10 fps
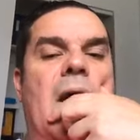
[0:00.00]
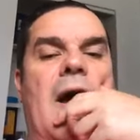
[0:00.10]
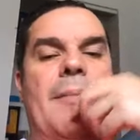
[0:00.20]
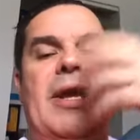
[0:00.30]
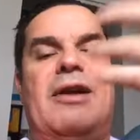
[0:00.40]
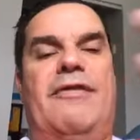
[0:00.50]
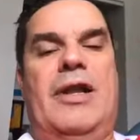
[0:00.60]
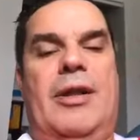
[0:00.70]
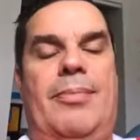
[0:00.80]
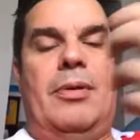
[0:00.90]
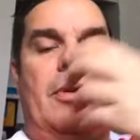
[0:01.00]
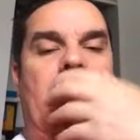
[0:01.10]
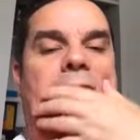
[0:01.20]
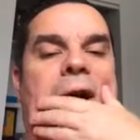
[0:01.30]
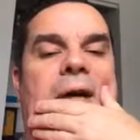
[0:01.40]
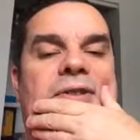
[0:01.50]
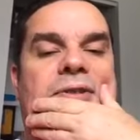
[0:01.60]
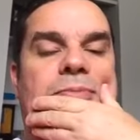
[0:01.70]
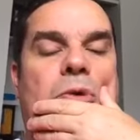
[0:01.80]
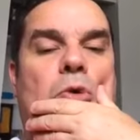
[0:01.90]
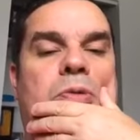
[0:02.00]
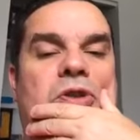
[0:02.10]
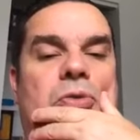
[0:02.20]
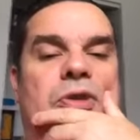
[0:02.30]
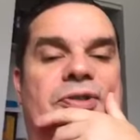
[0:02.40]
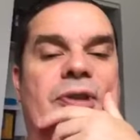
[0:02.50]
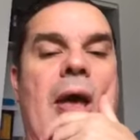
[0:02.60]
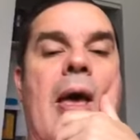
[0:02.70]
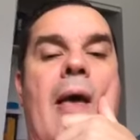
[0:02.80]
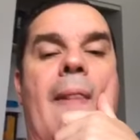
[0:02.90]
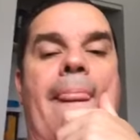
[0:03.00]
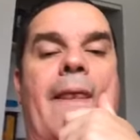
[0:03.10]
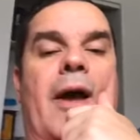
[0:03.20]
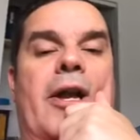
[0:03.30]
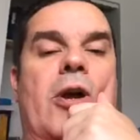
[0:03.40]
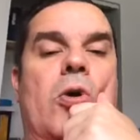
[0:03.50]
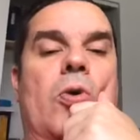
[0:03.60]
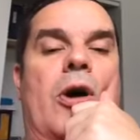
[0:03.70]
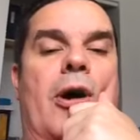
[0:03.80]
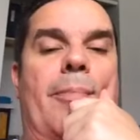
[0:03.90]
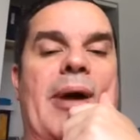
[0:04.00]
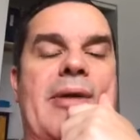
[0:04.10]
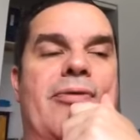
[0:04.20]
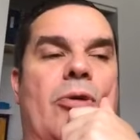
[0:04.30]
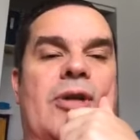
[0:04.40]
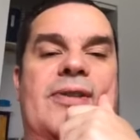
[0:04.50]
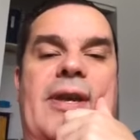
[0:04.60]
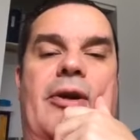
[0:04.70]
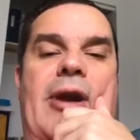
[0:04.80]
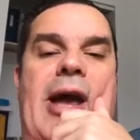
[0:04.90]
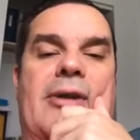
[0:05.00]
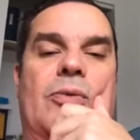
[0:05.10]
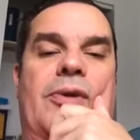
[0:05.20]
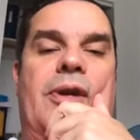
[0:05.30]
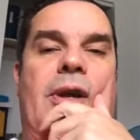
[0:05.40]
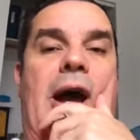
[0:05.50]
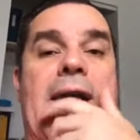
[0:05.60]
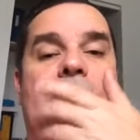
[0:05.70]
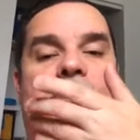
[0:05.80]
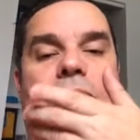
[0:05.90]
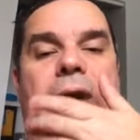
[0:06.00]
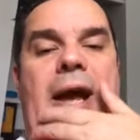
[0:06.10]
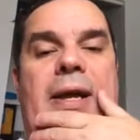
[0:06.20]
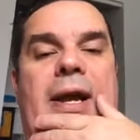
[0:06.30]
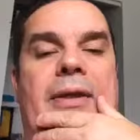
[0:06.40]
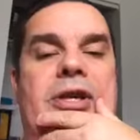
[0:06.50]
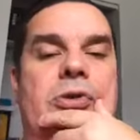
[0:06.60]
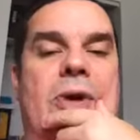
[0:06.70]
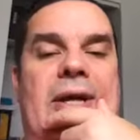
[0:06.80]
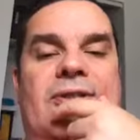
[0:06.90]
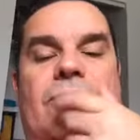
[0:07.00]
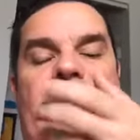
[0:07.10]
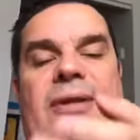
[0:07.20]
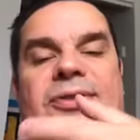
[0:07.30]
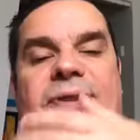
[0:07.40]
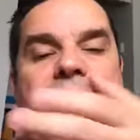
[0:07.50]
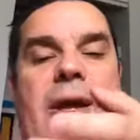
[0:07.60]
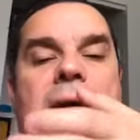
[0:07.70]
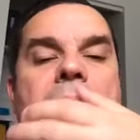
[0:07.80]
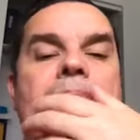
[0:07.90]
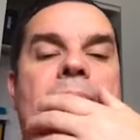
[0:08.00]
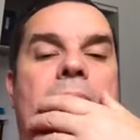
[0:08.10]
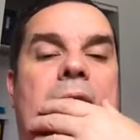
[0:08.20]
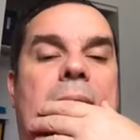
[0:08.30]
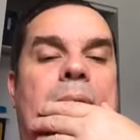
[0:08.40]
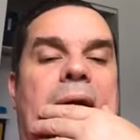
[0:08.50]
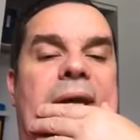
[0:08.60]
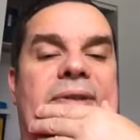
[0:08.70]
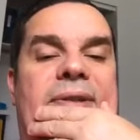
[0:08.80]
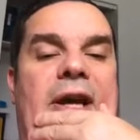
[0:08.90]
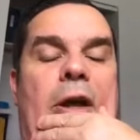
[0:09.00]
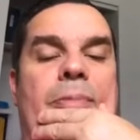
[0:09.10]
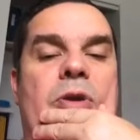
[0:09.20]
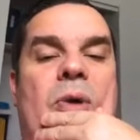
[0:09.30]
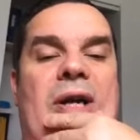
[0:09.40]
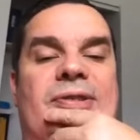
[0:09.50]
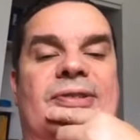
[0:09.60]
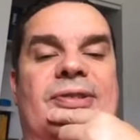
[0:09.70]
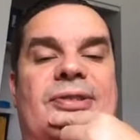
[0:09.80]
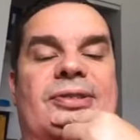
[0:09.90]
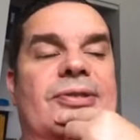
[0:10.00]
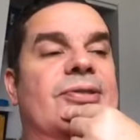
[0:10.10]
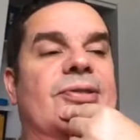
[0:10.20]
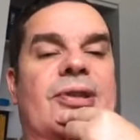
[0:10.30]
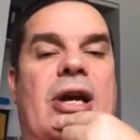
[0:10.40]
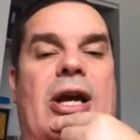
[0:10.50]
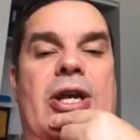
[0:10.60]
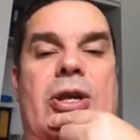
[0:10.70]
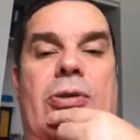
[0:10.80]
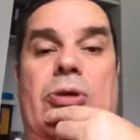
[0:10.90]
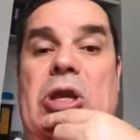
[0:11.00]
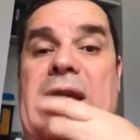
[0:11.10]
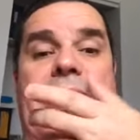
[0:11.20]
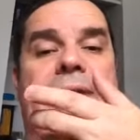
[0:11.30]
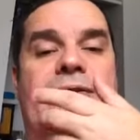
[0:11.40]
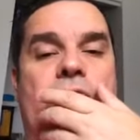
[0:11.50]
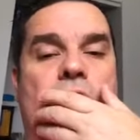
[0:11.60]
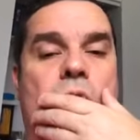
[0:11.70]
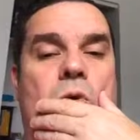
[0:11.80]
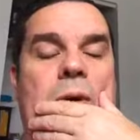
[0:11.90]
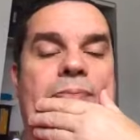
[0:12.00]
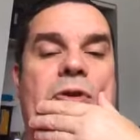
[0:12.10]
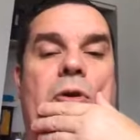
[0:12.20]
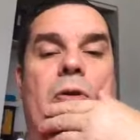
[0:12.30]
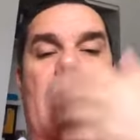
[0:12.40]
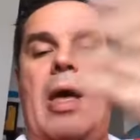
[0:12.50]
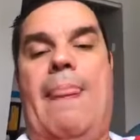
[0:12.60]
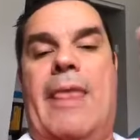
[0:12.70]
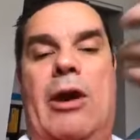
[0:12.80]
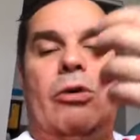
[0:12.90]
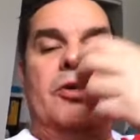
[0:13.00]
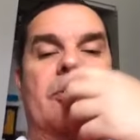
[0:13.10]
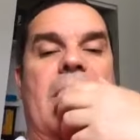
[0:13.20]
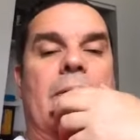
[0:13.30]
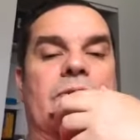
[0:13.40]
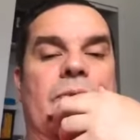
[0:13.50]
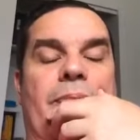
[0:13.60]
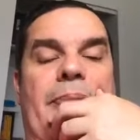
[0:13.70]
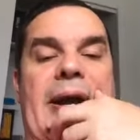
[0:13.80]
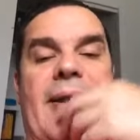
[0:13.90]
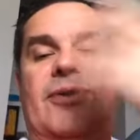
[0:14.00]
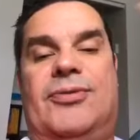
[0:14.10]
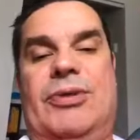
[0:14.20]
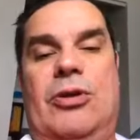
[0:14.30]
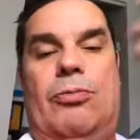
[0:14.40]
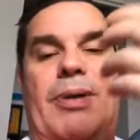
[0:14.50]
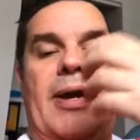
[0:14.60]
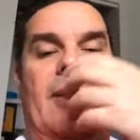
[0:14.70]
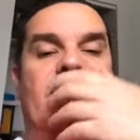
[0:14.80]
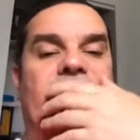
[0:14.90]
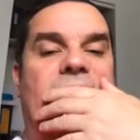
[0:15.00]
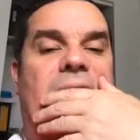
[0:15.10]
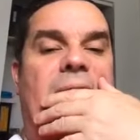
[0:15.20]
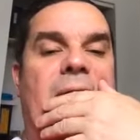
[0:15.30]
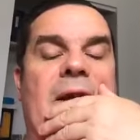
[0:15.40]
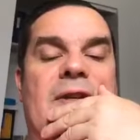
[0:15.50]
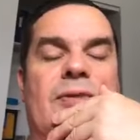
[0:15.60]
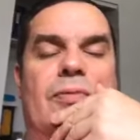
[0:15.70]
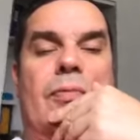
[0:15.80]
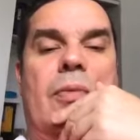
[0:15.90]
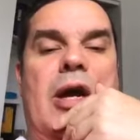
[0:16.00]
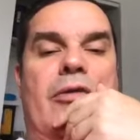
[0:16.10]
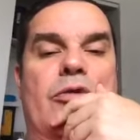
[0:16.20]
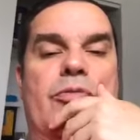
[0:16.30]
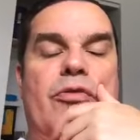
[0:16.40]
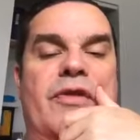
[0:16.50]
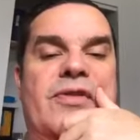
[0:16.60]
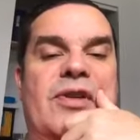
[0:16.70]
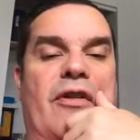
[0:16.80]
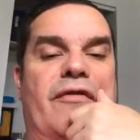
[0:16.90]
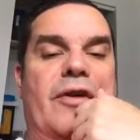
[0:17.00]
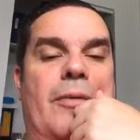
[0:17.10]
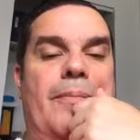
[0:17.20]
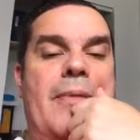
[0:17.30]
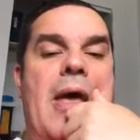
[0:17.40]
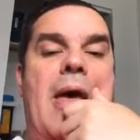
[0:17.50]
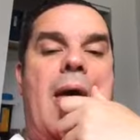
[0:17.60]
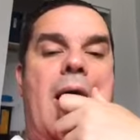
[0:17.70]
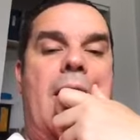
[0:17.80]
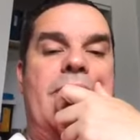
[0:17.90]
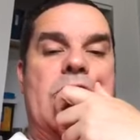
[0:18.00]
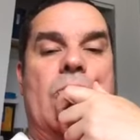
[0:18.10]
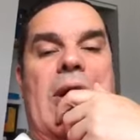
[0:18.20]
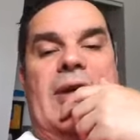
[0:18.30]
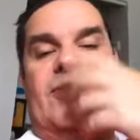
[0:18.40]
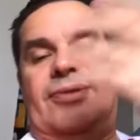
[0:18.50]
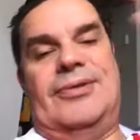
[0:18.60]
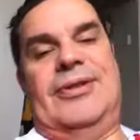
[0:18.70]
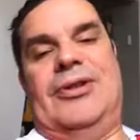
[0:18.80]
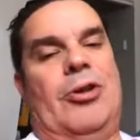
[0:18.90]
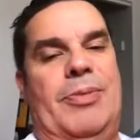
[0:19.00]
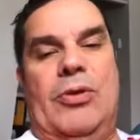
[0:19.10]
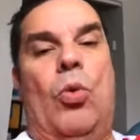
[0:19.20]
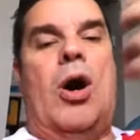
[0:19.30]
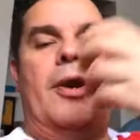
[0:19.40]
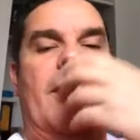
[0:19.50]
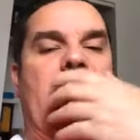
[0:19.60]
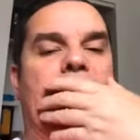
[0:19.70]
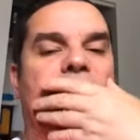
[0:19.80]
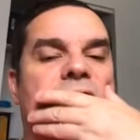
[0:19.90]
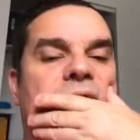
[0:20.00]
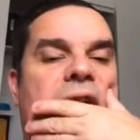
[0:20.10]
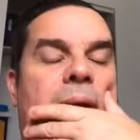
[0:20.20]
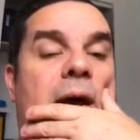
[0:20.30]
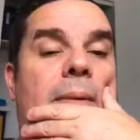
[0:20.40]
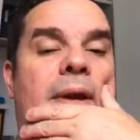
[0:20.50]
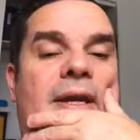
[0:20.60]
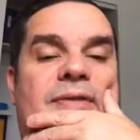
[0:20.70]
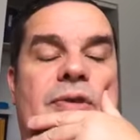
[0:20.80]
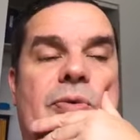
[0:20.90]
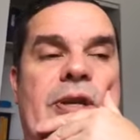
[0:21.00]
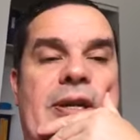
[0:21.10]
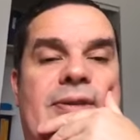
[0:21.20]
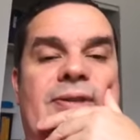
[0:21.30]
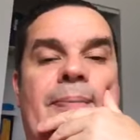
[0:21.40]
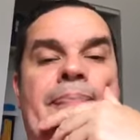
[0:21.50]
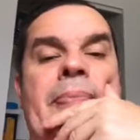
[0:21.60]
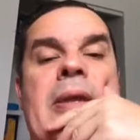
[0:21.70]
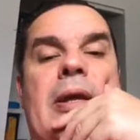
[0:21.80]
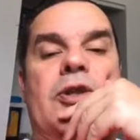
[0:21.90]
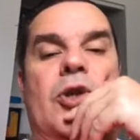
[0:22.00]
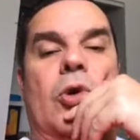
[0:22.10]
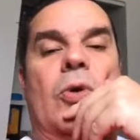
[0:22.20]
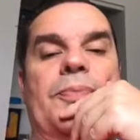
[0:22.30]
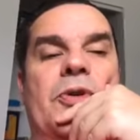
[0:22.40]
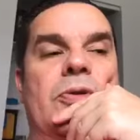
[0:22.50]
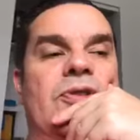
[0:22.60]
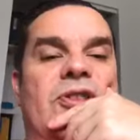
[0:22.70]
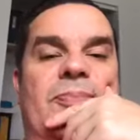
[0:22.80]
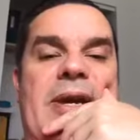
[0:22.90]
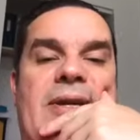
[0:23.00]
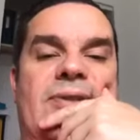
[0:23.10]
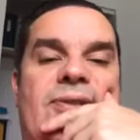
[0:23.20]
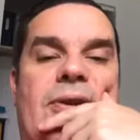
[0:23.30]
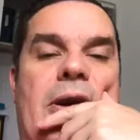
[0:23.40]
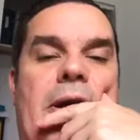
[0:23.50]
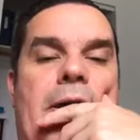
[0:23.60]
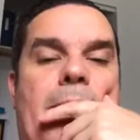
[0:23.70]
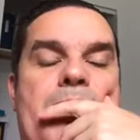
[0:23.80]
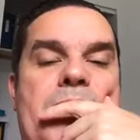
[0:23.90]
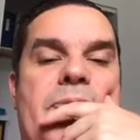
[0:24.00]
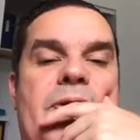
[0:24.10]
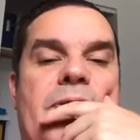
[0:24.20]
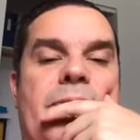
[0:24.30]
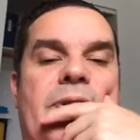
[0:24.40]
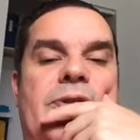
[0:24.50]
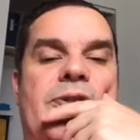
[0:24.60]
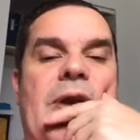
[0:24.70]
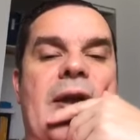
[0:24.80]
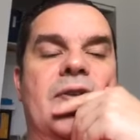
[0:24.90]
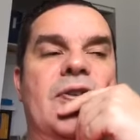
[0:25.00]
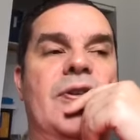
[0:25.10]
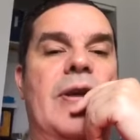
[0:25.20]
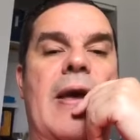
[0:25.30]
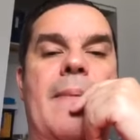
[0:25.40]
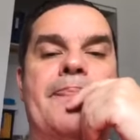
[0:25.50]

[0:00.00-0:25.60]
I make available uh, some open source uh, code on Python to interact with it. I use Kraken on the U S so I can stay in compliance to help U S citizens uh, get into crypto. Originally, I was with Binance, and we know Binance uh, has uh, removed itself from Uh, the U S, and there'll be the watered-down version coming out in the next few weeks. So crypto is a space. Um, the, the strategy